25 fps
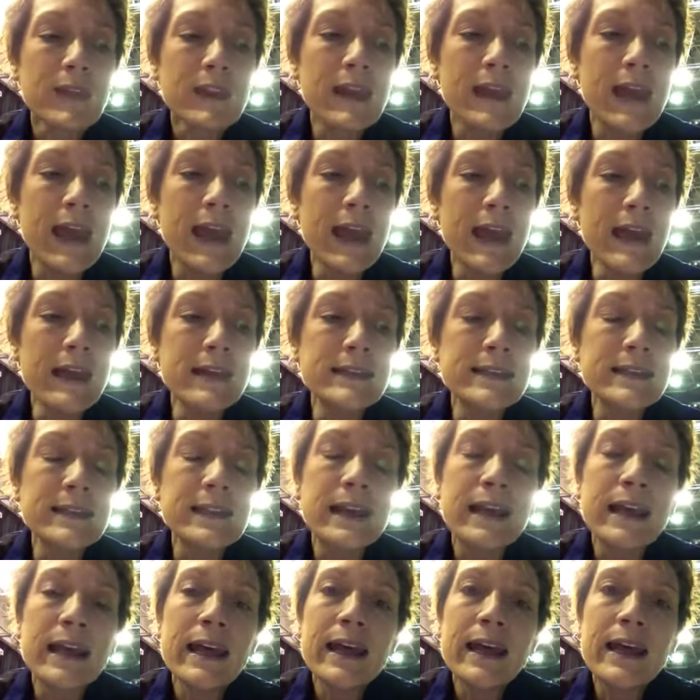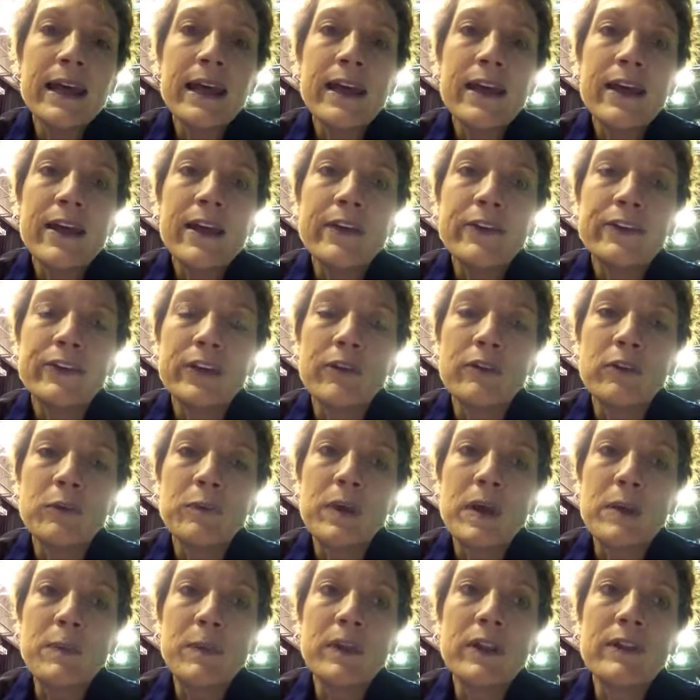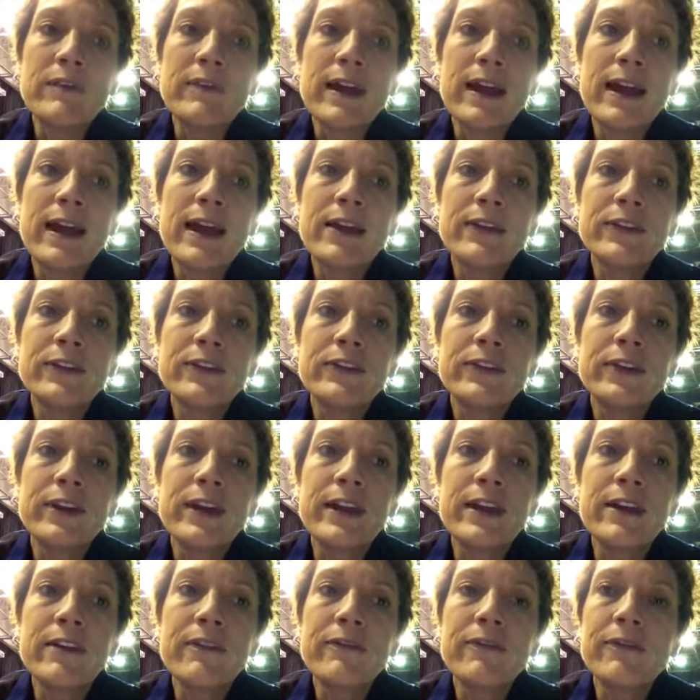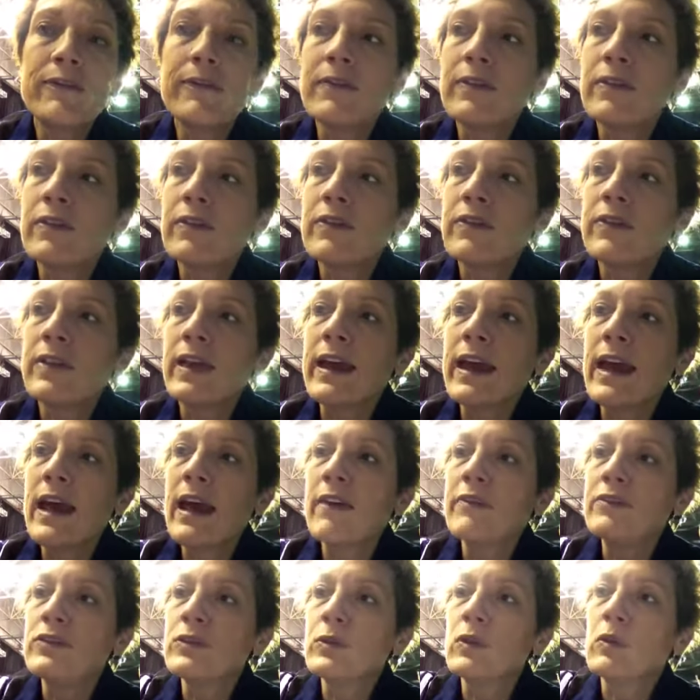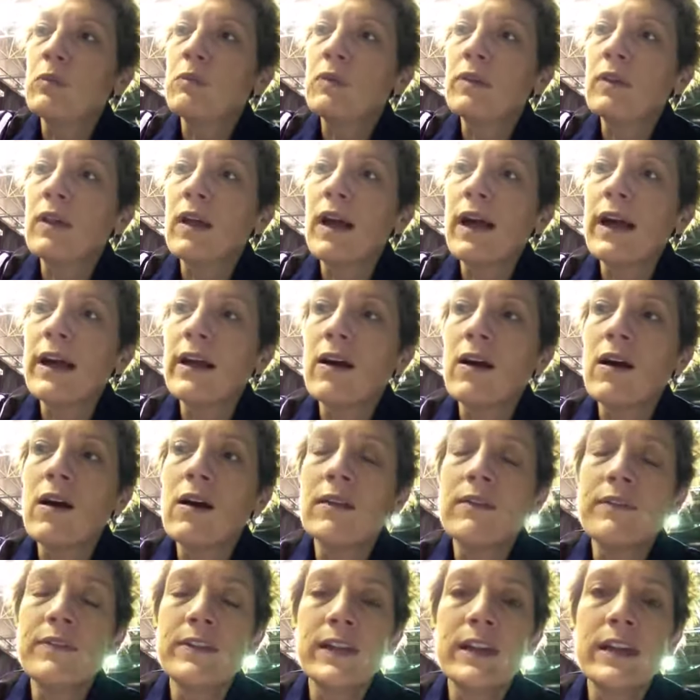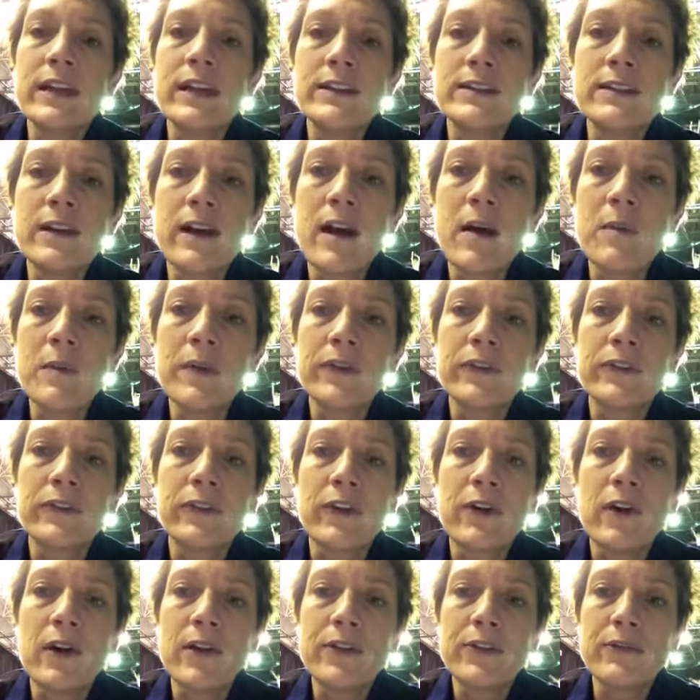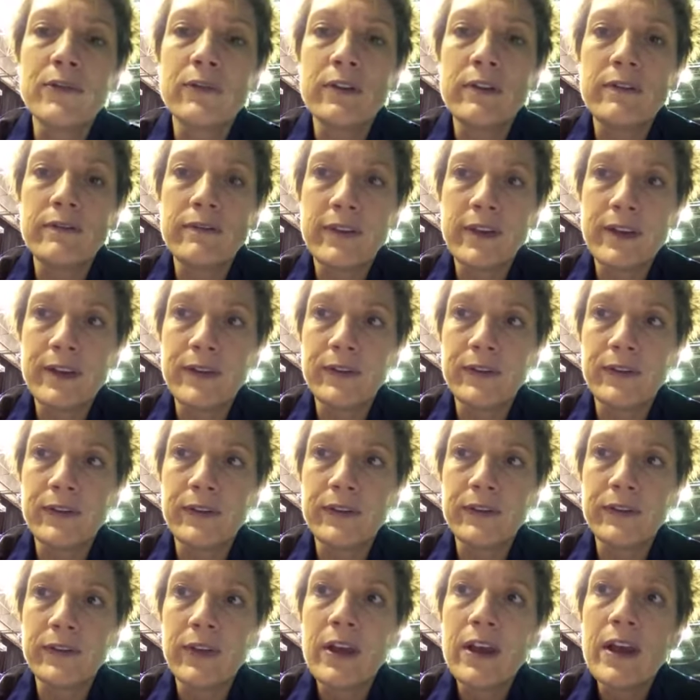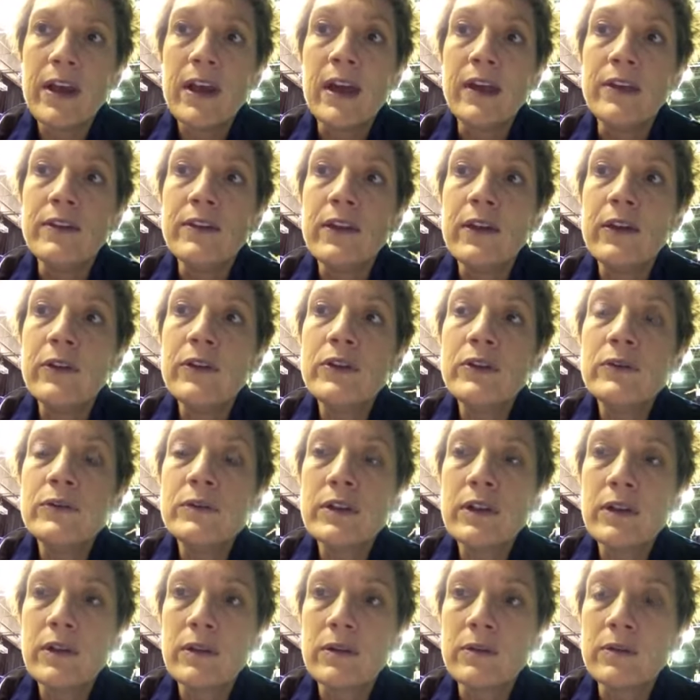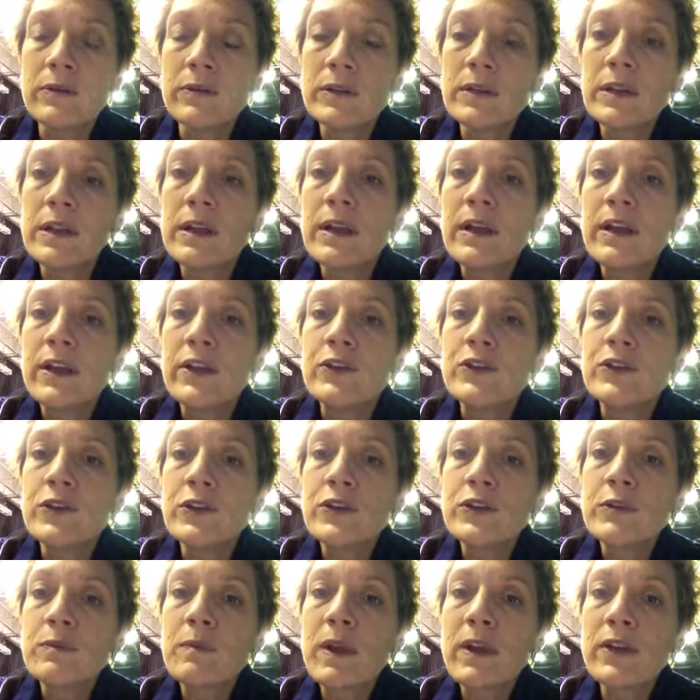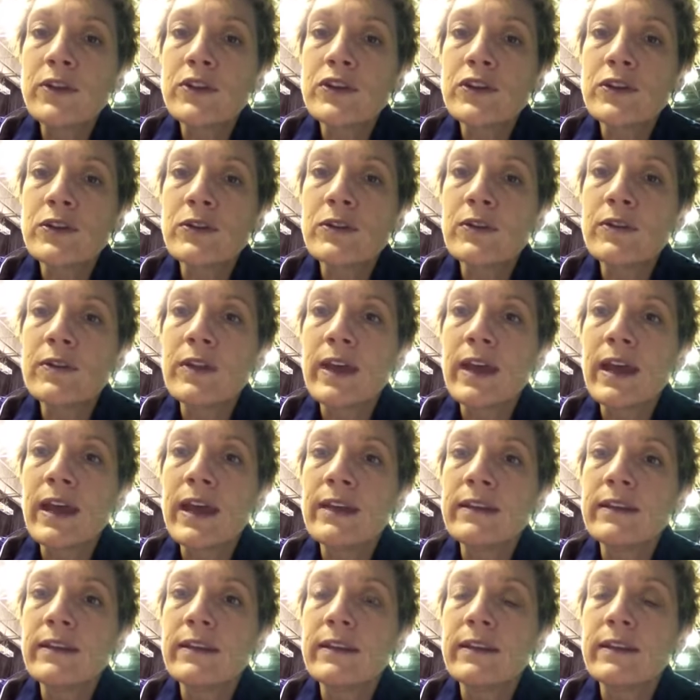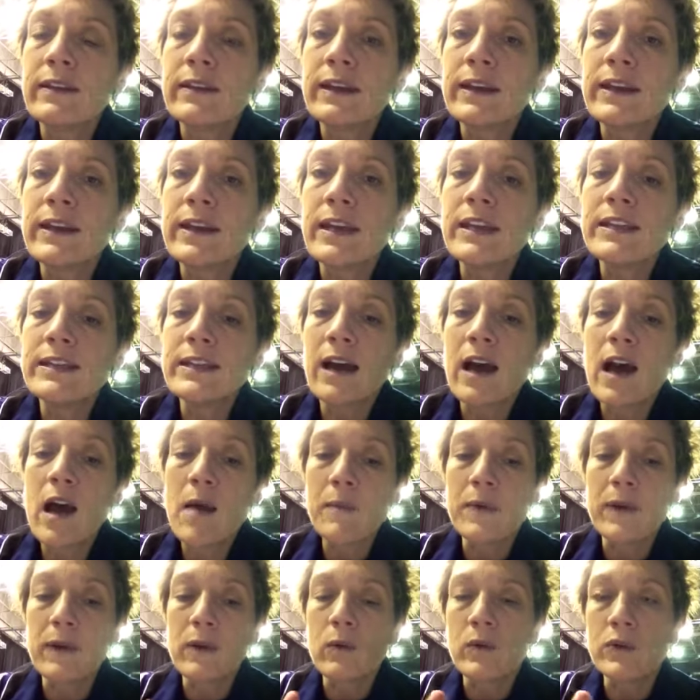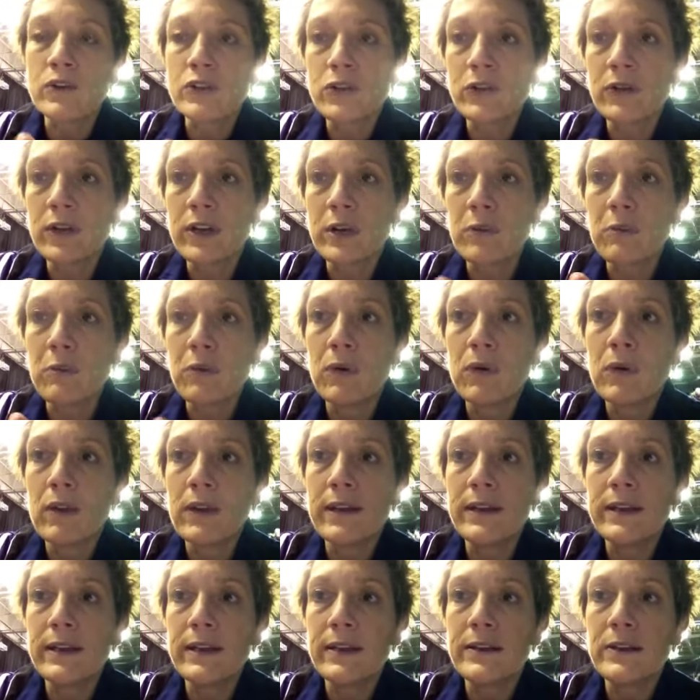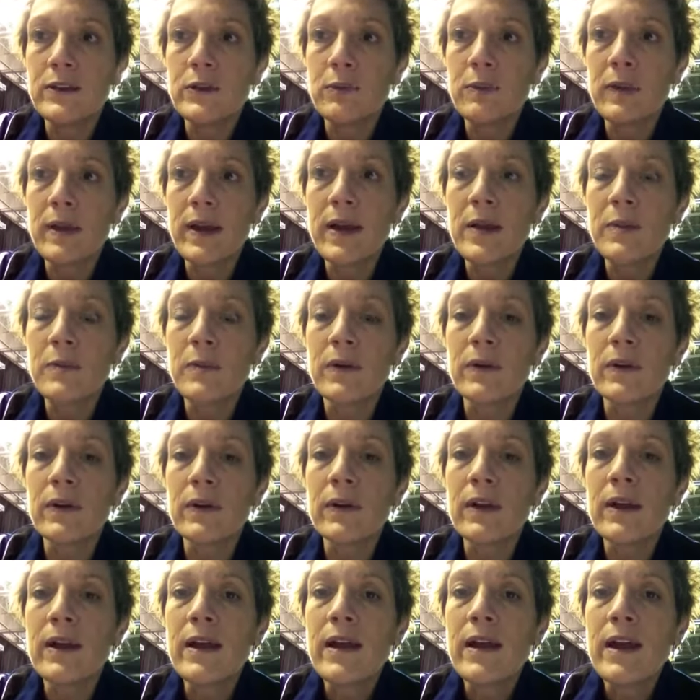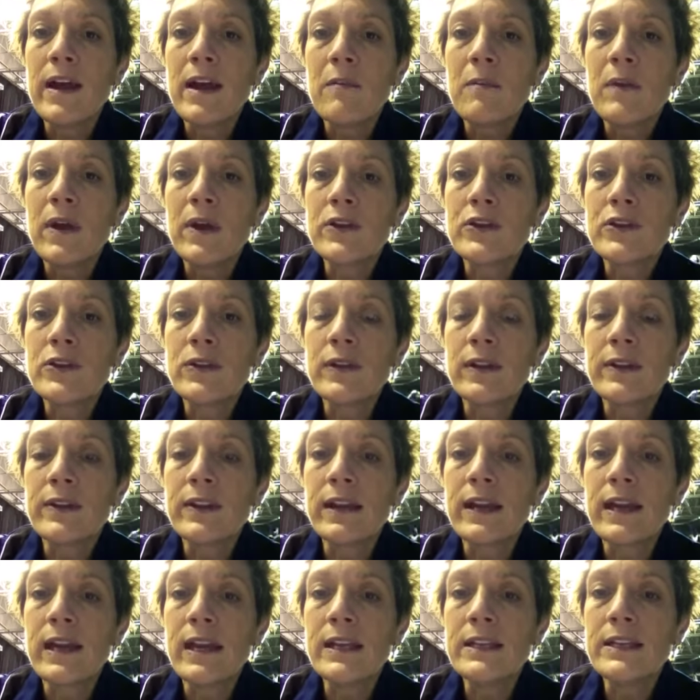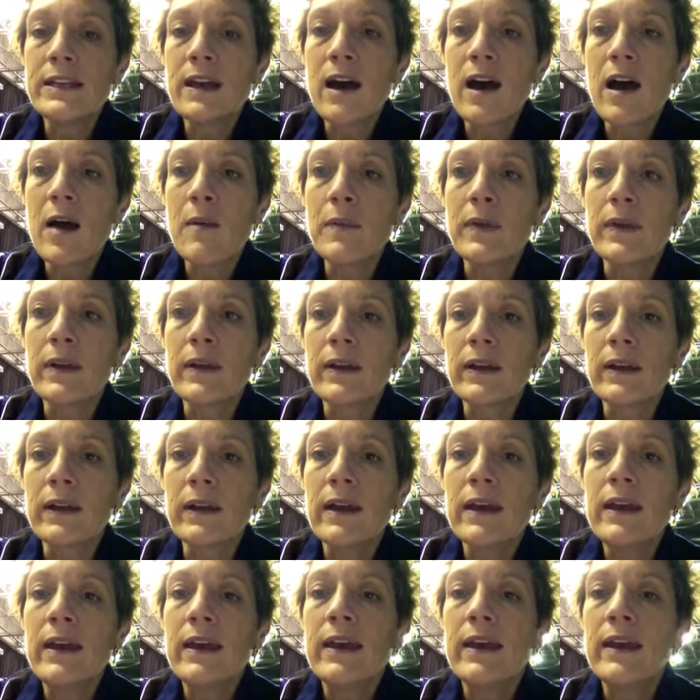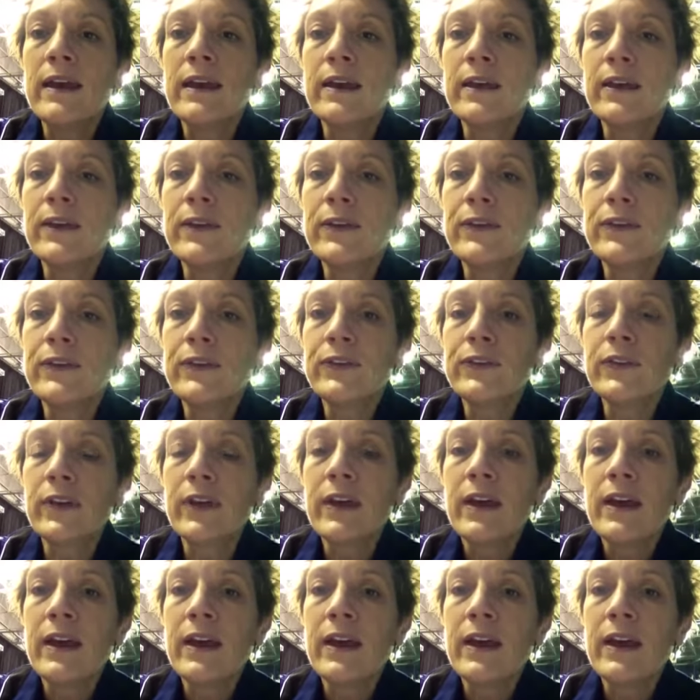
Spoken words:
And several people have asked if they have to apply all of the key topics to all three phases. And no, you don't. Just make sure that the key topic, which you're going to bullet in your paper, make sure that the key topic is